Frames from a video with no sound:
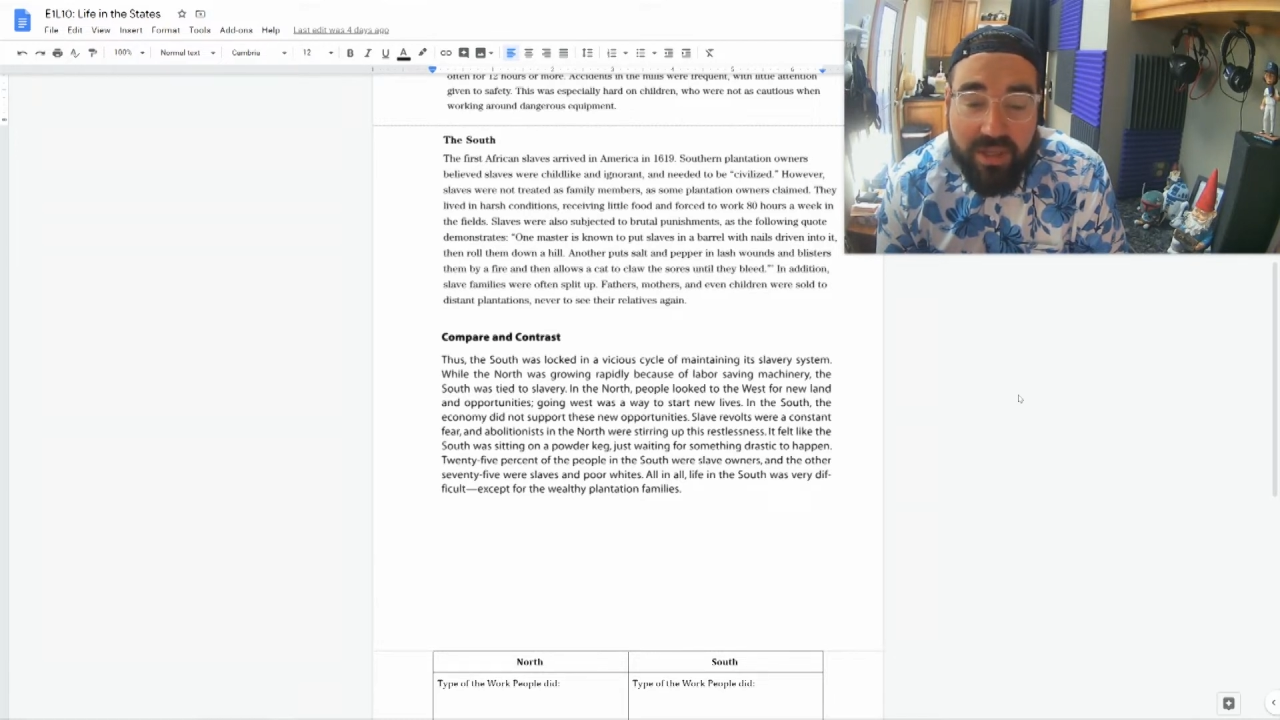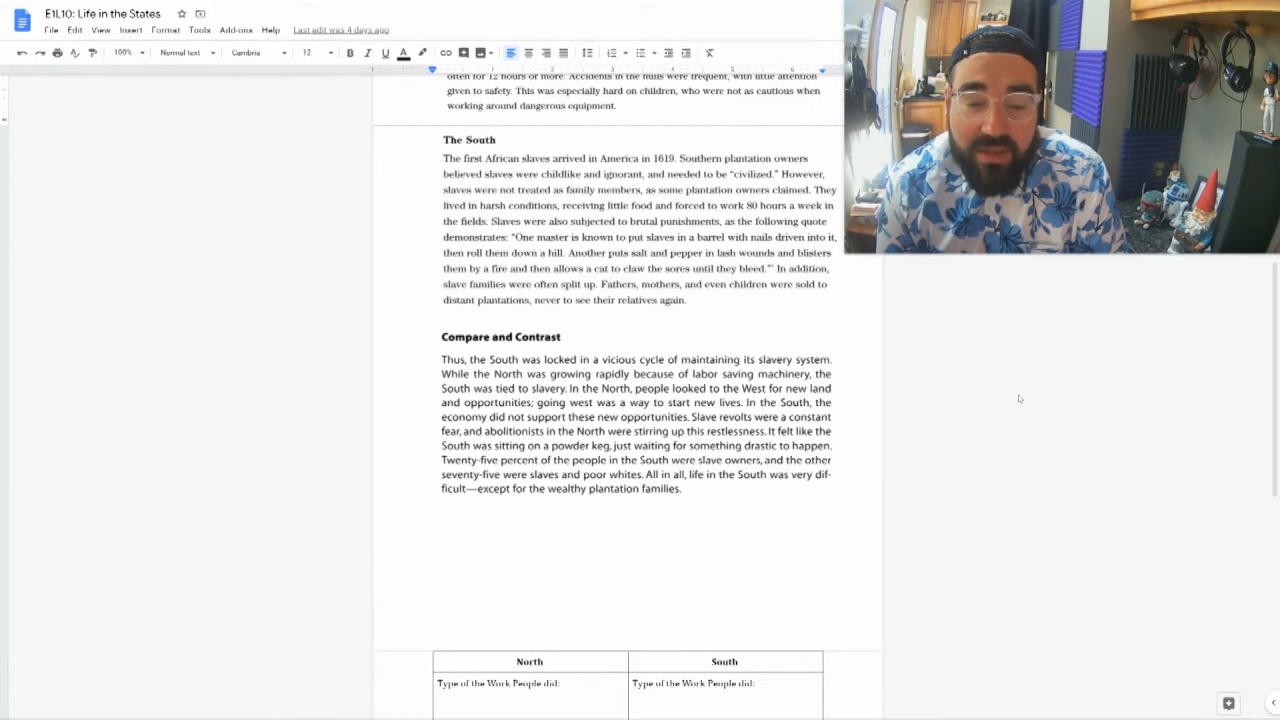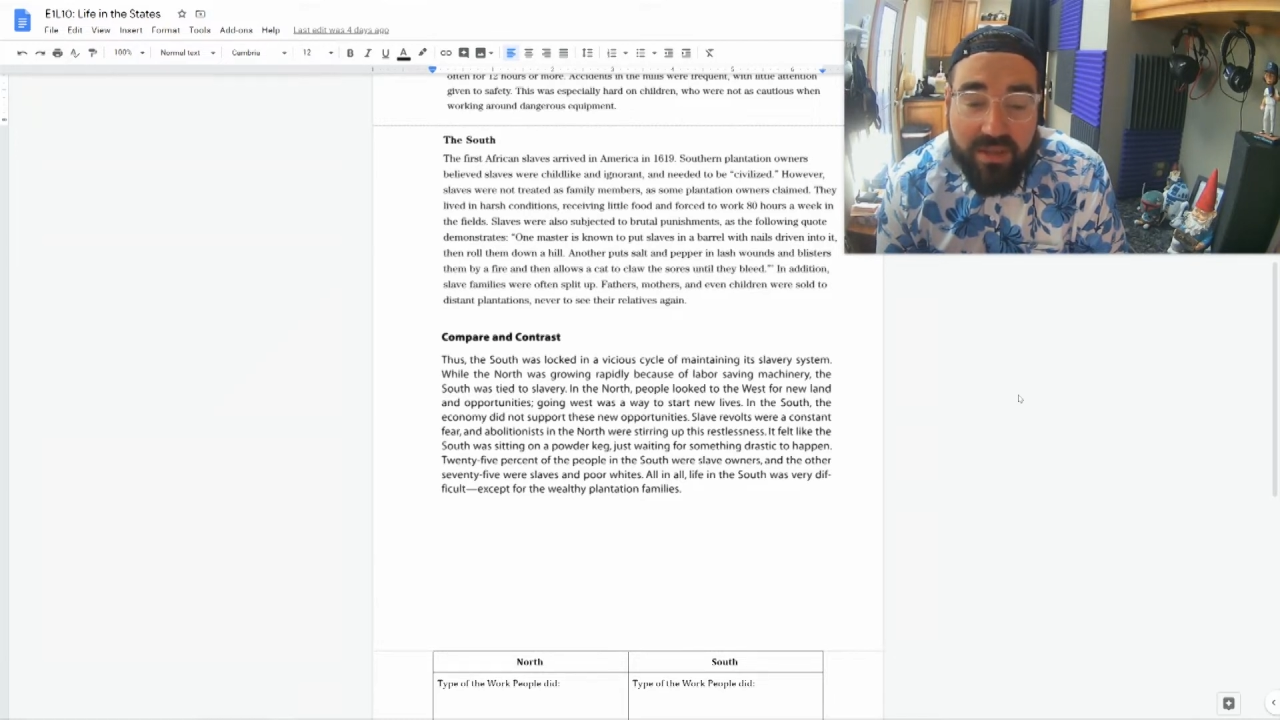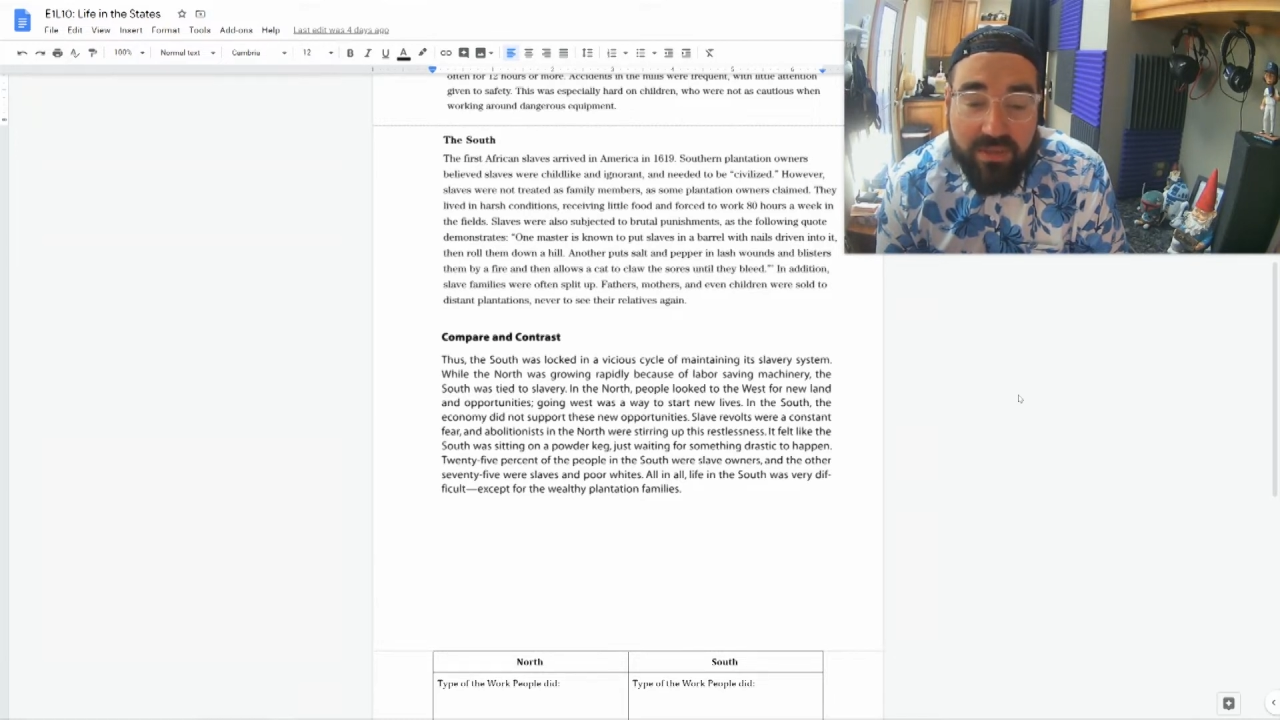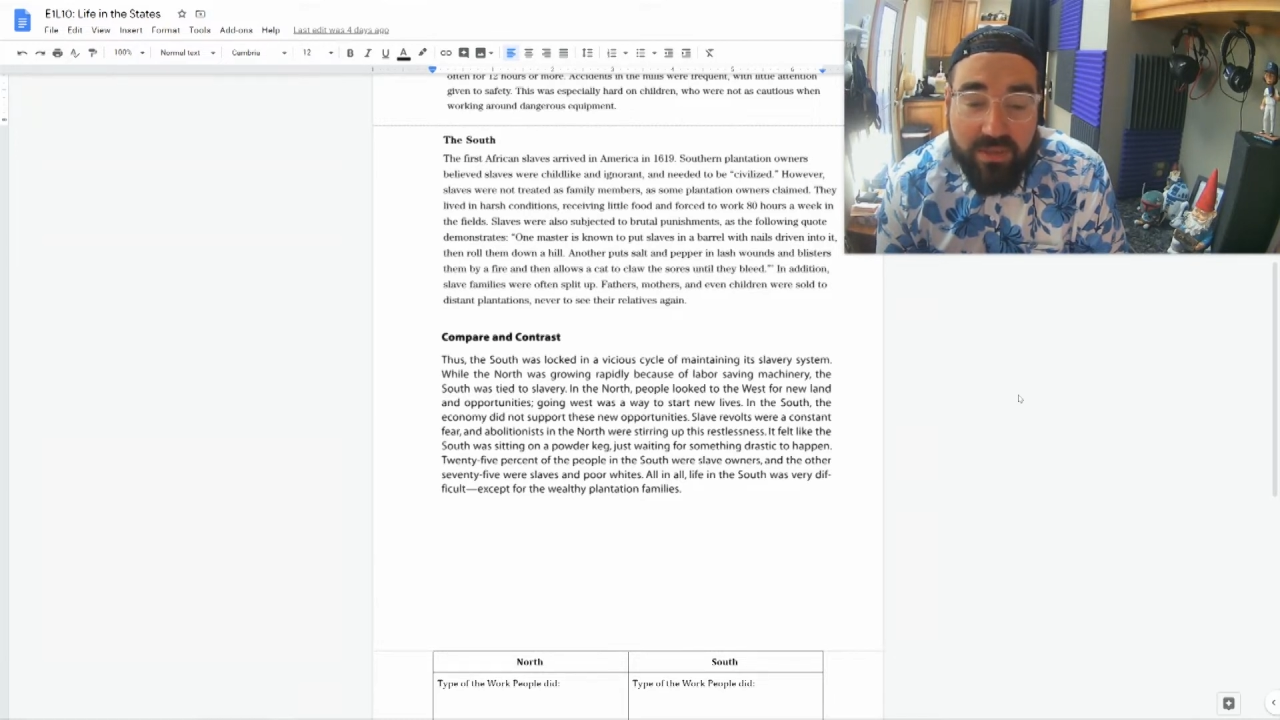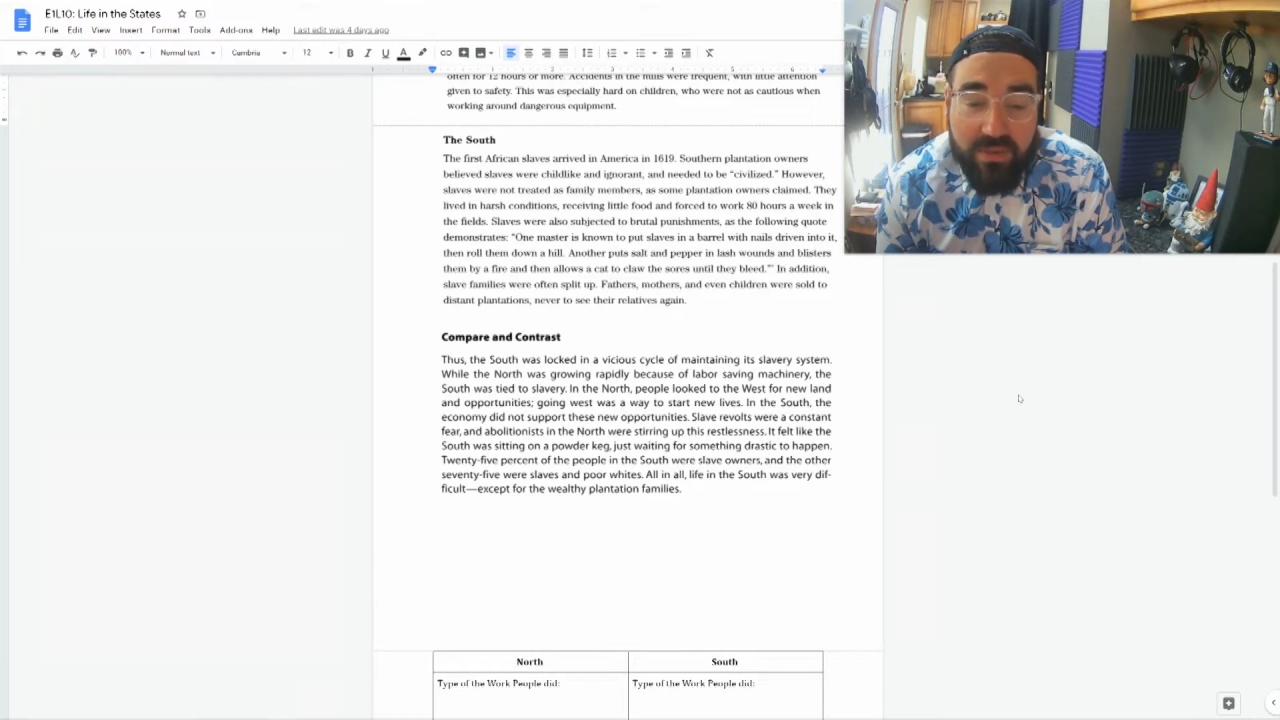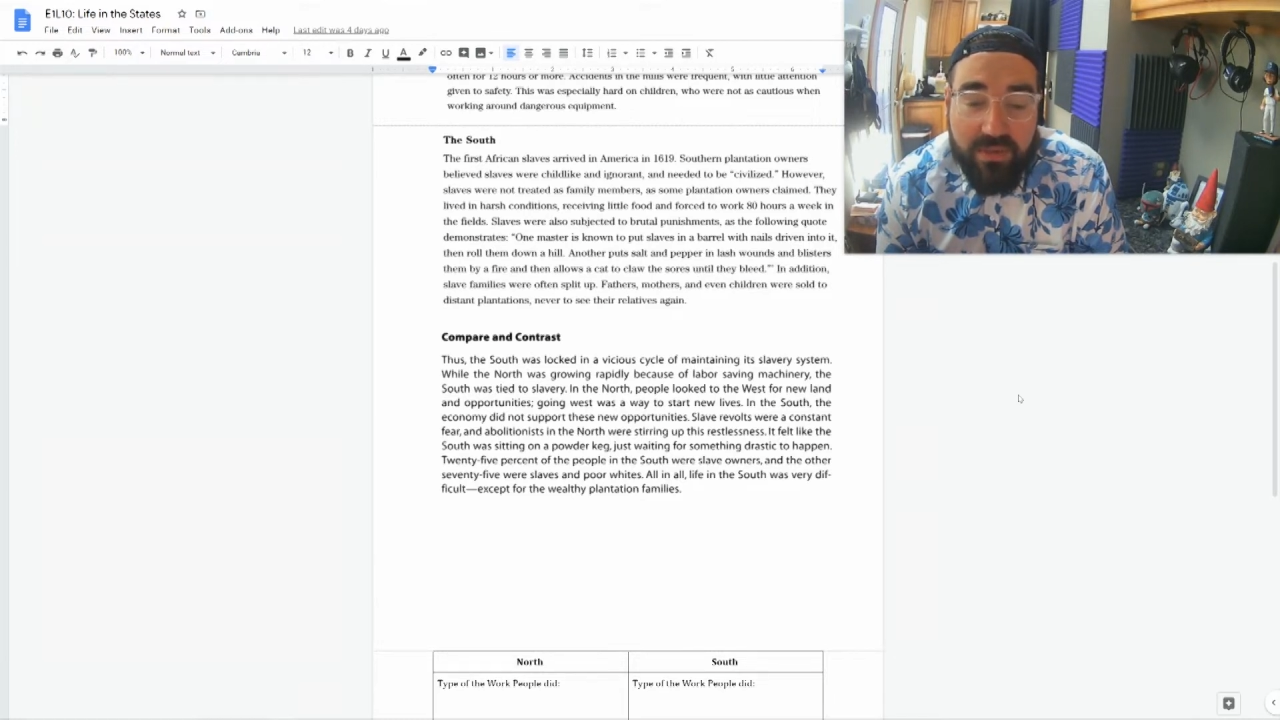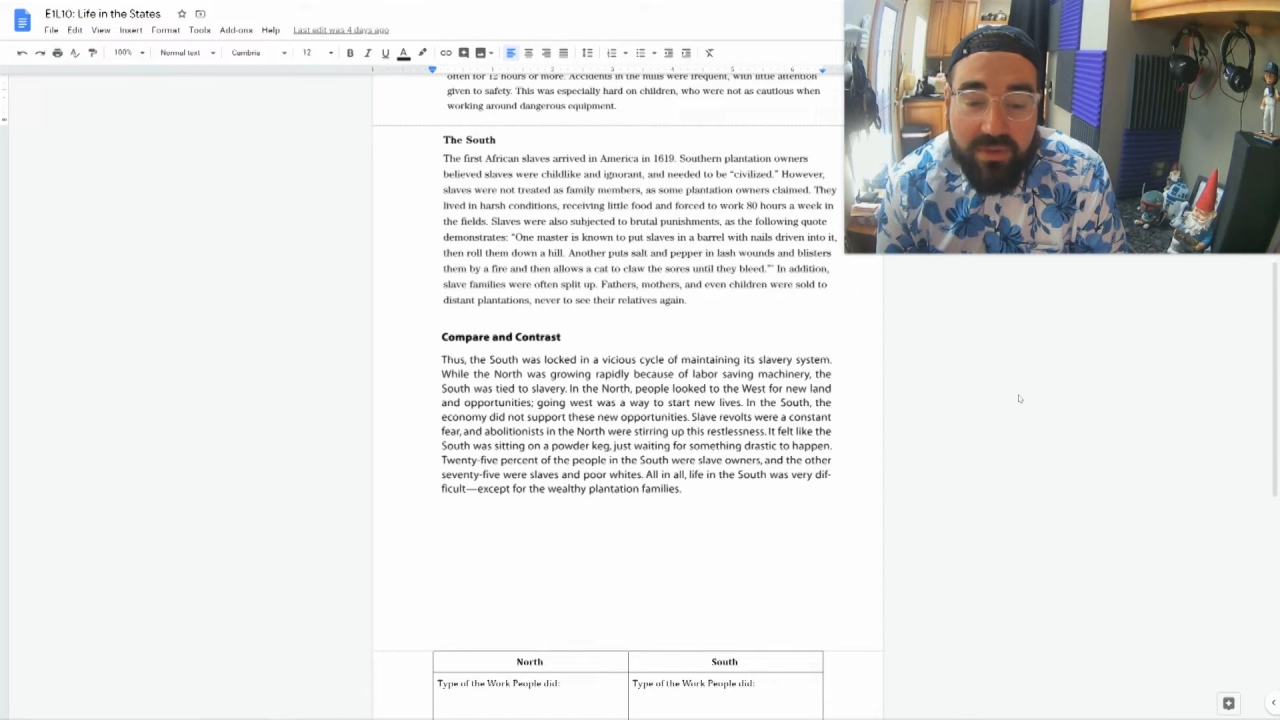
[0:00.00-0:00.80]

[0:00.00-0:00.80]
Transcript: then roll